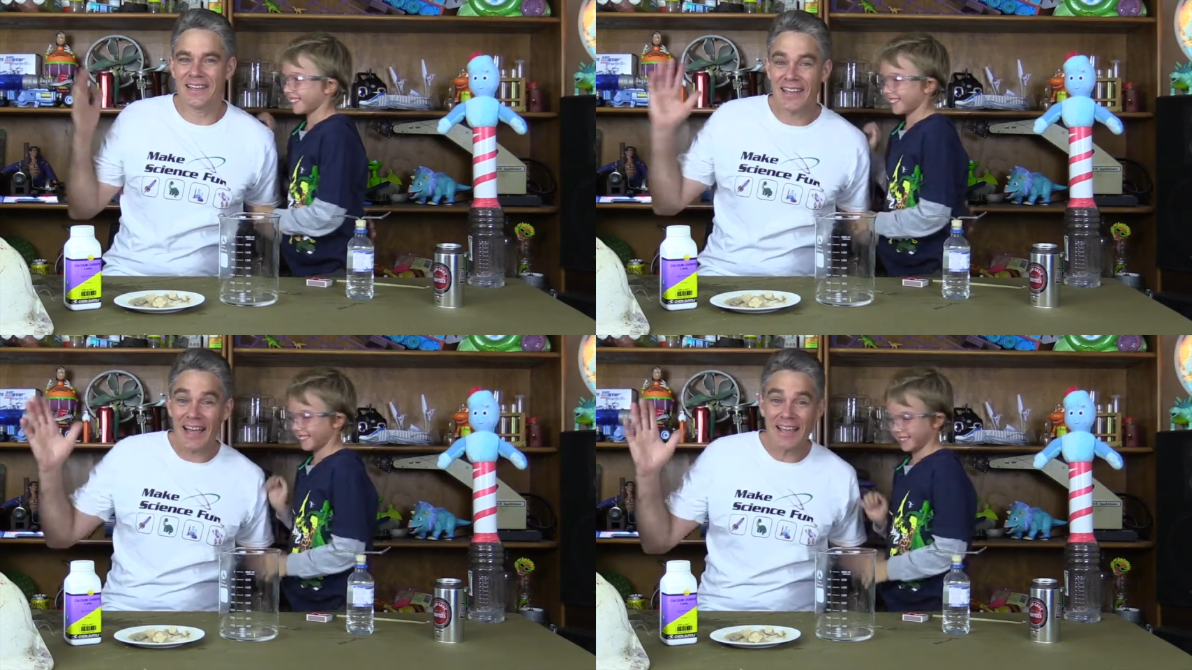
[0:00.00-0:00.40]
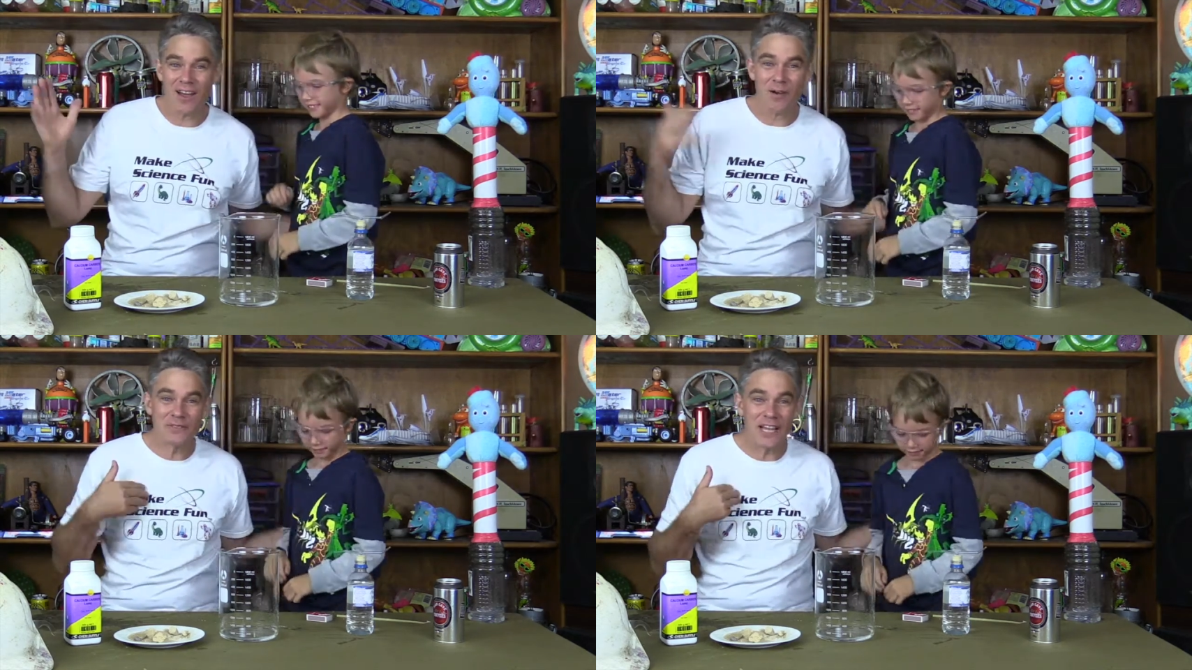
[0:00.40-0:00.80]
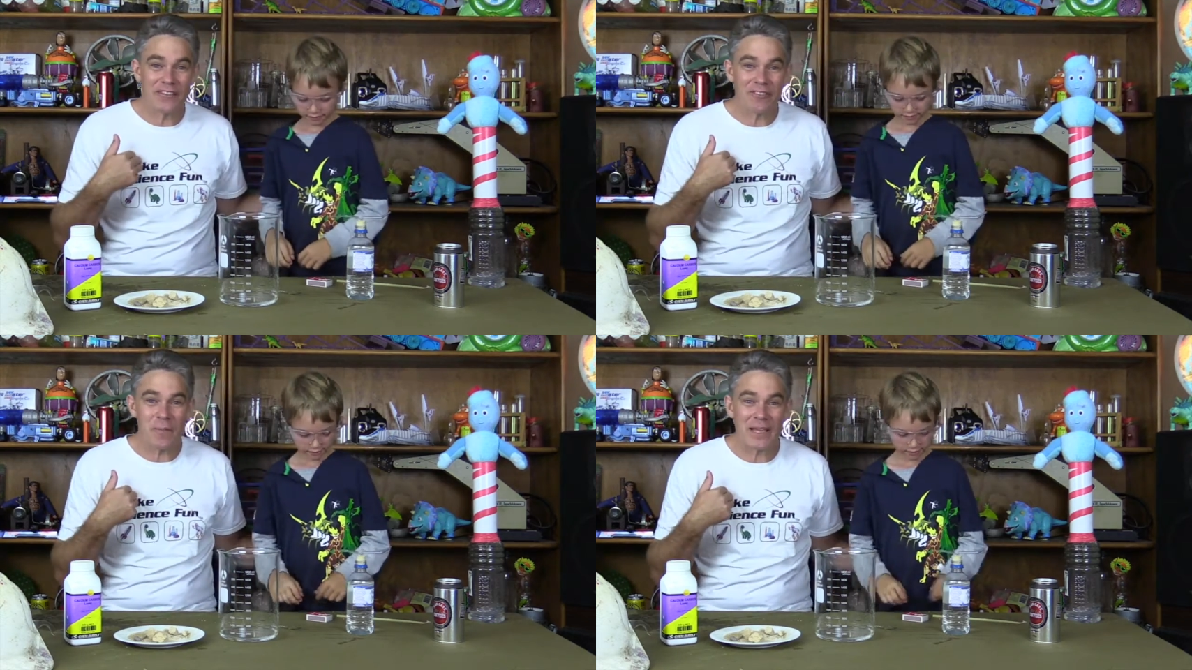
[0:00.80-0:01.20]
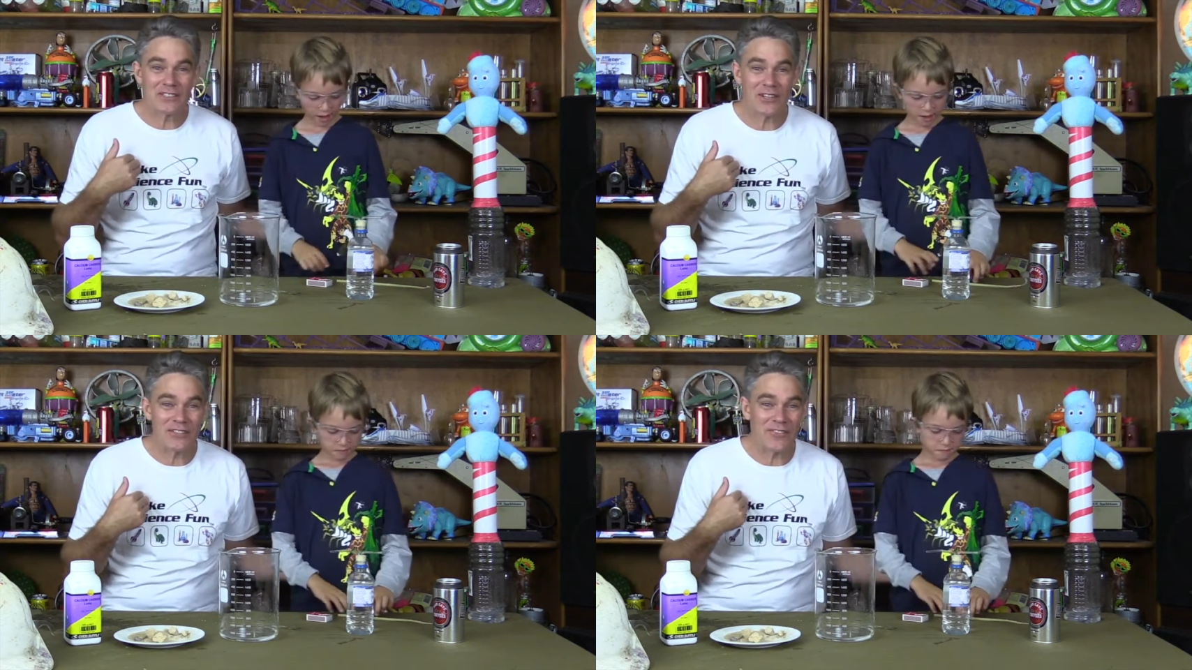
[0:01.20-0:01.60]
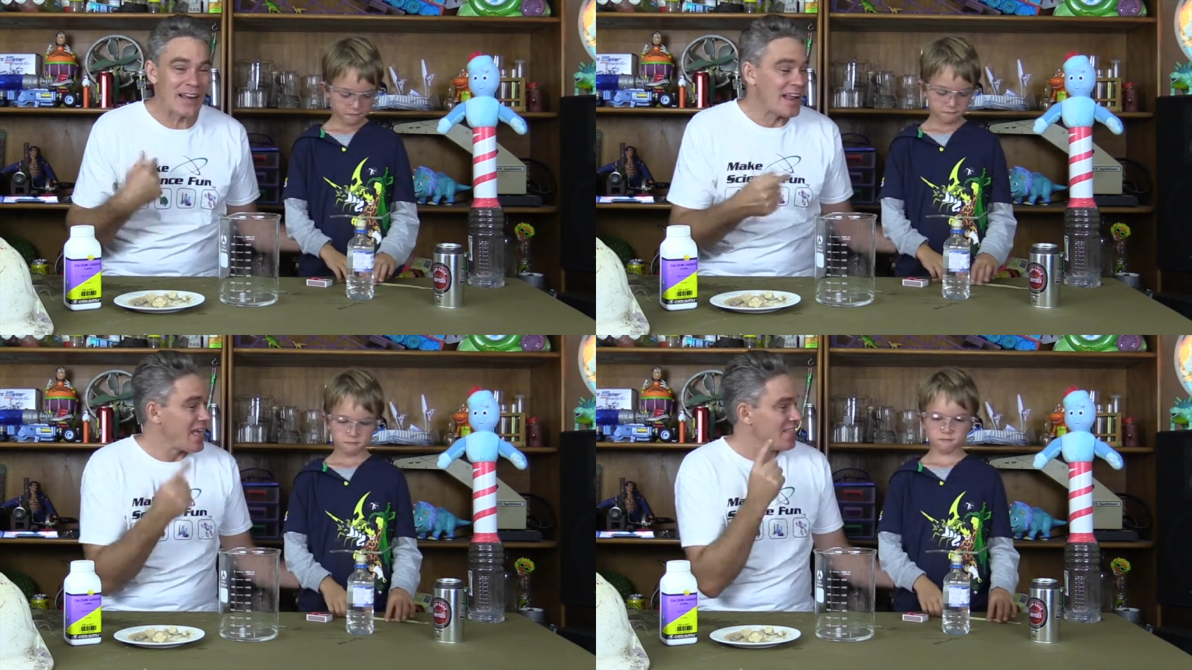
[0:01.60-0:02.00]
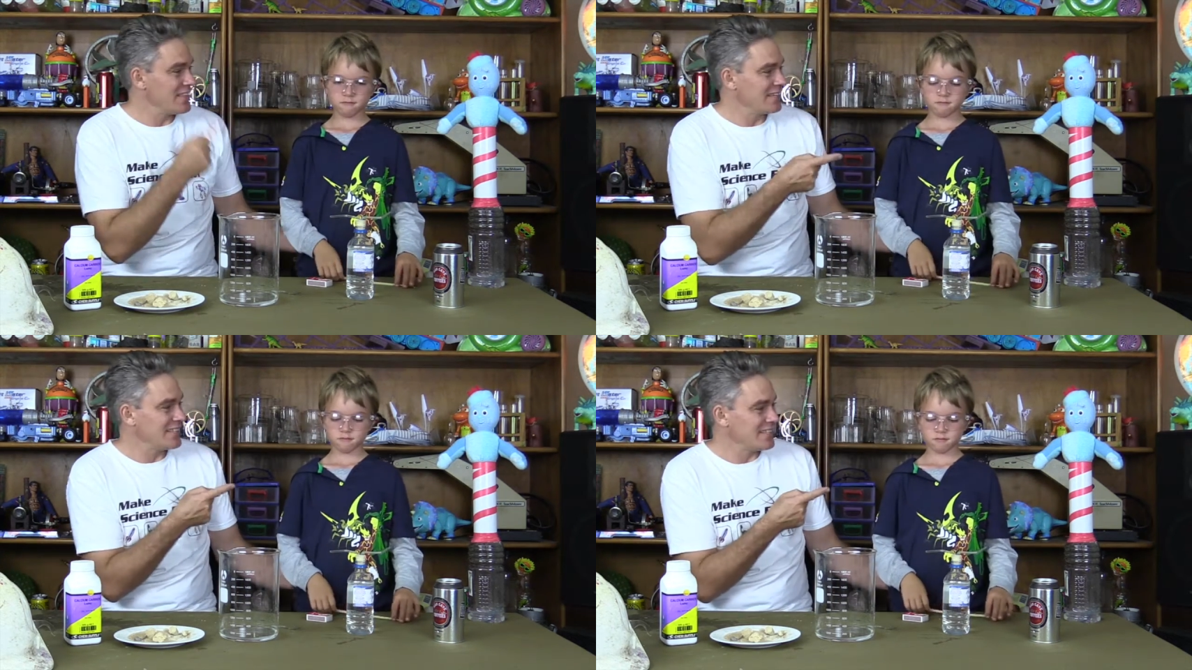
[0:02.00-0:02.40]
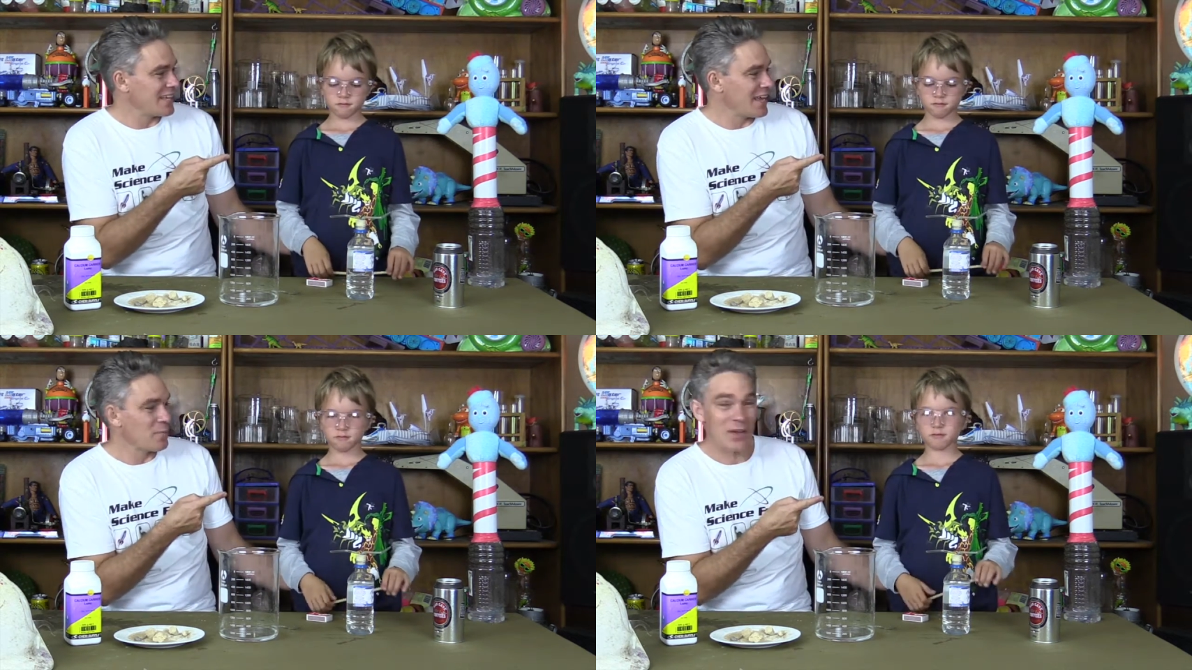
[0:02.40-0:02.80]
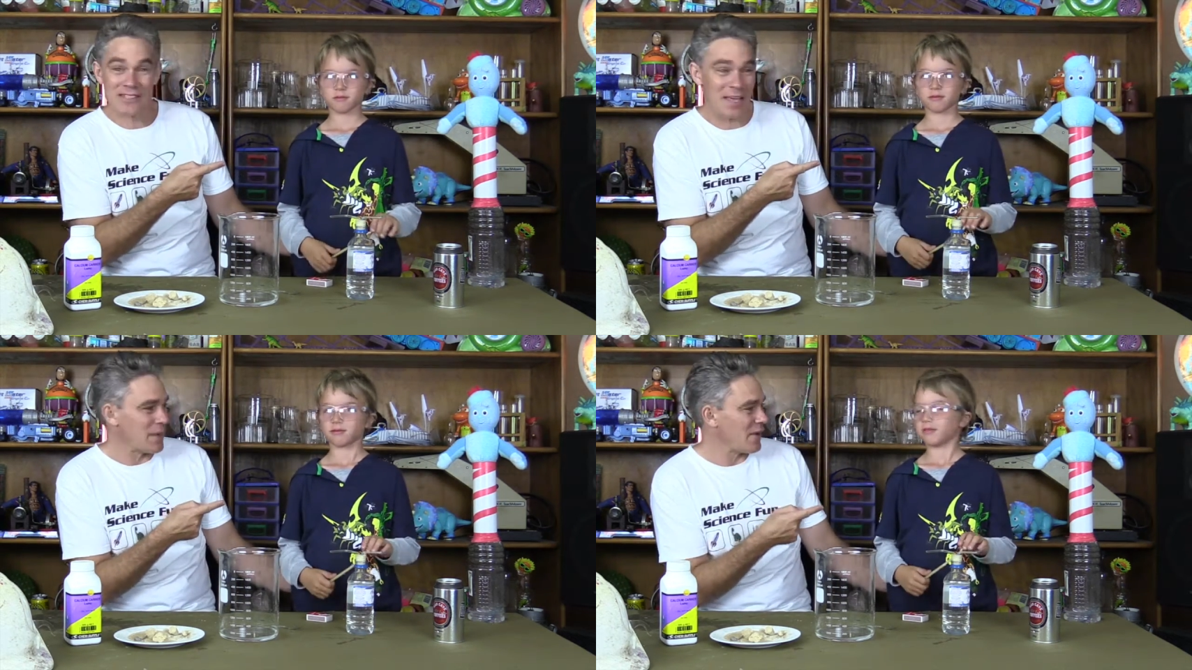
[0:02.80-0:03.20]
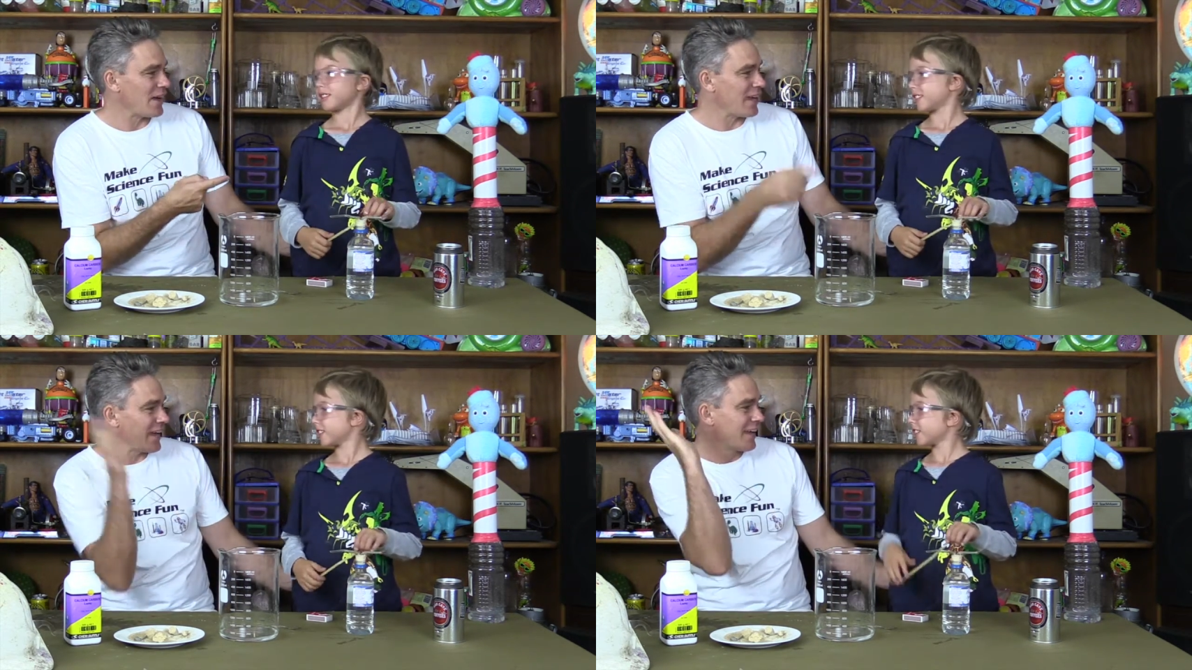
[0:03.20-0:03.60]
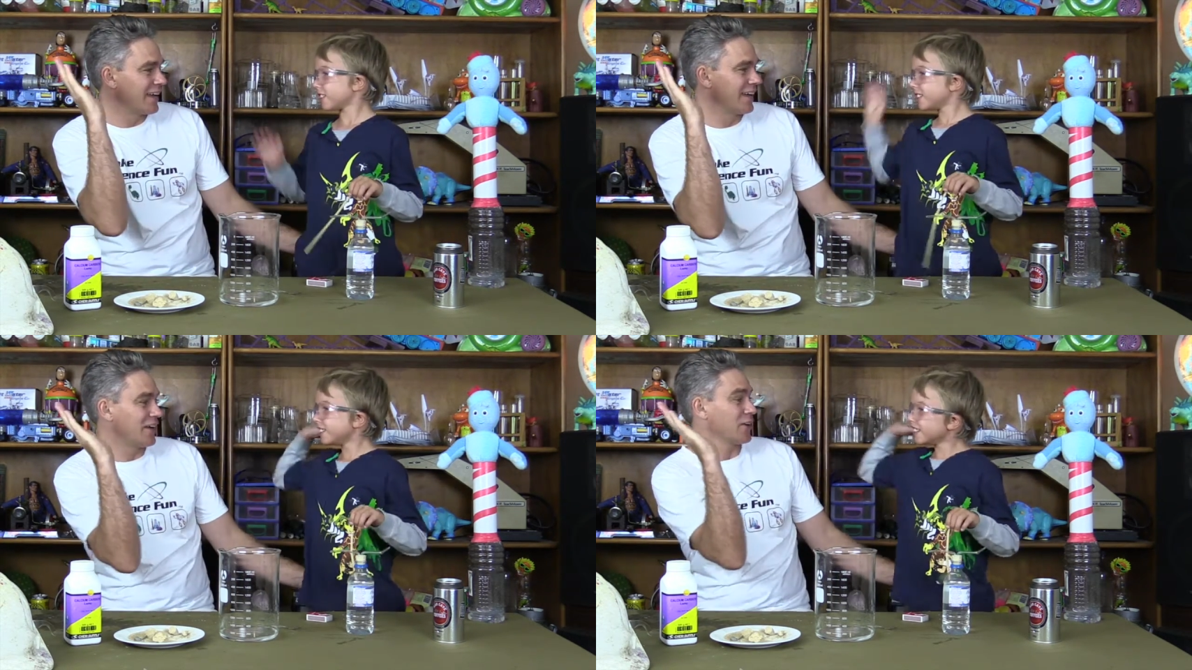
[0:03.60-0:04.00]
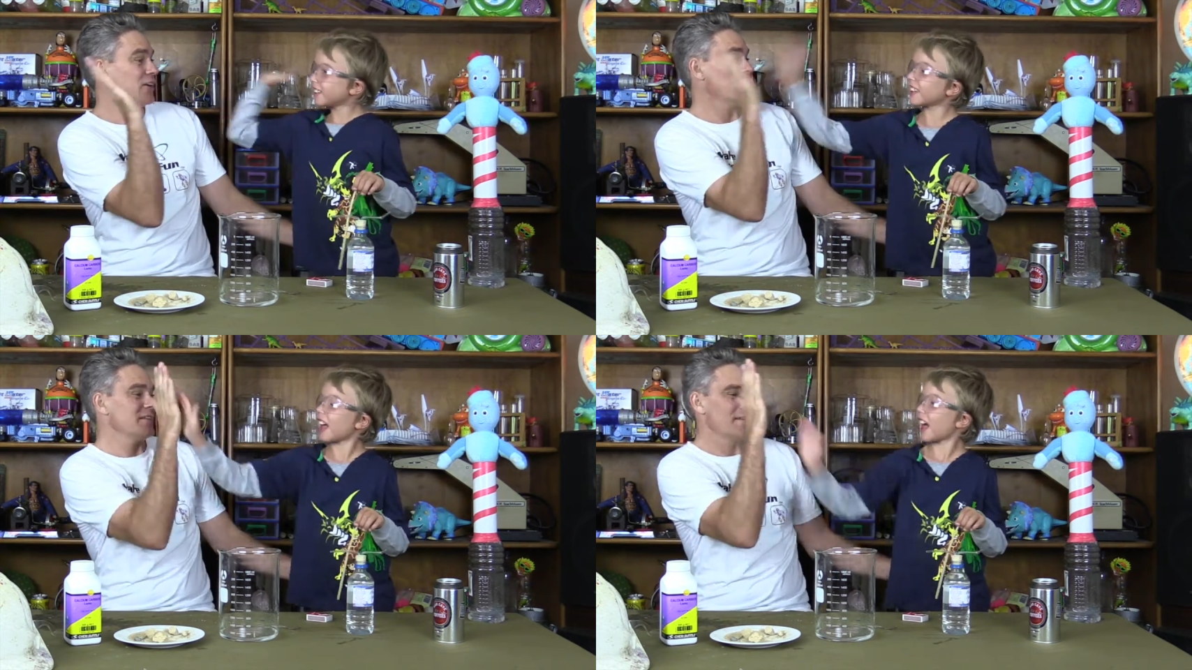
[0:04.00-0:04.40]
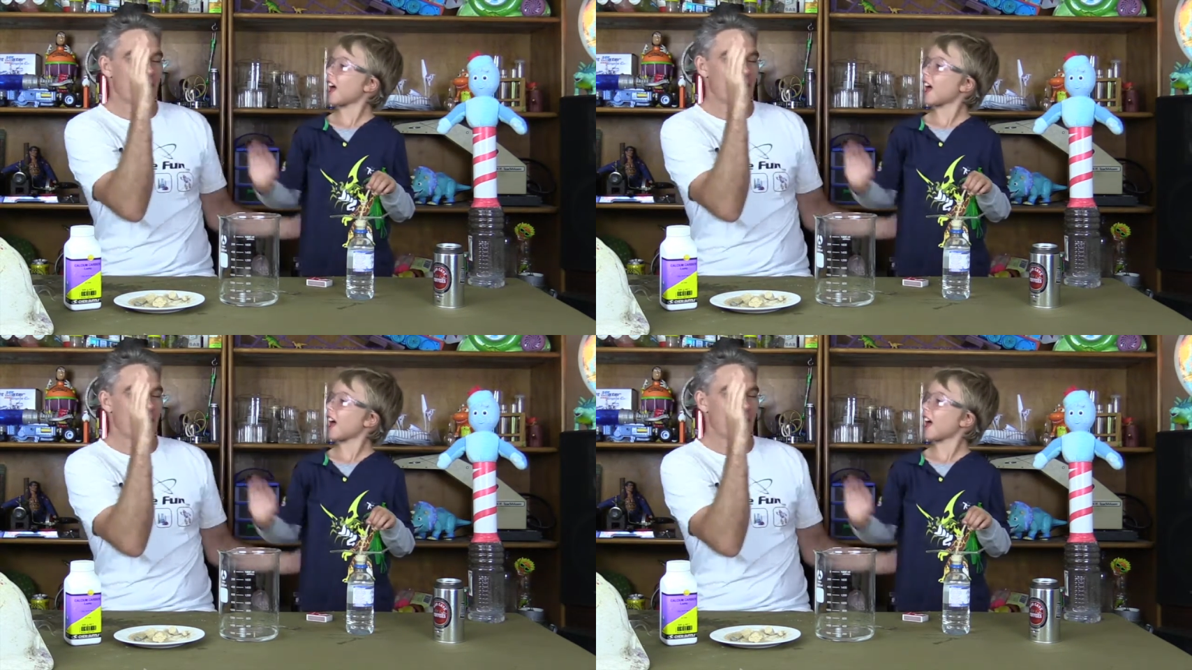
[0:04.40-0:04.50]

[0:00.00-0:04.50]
Speaker 1: G'day, I'm Jacob from Make Science Fun. This is Sam. Hi Sam, how are you? Good. Good?